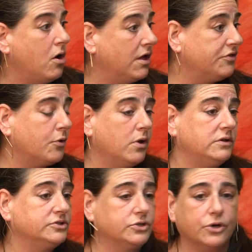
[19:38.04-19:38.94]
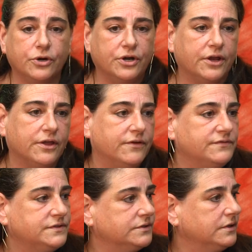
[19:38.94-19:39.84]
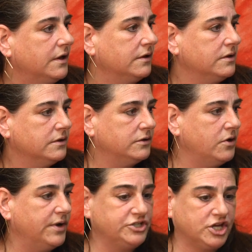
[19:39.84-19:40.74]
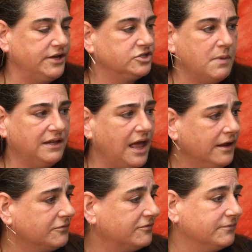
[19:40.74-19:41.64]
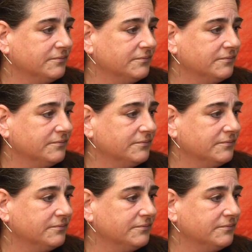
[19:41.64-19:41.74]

Are there alternatives? Yeah. You know, it changed my life.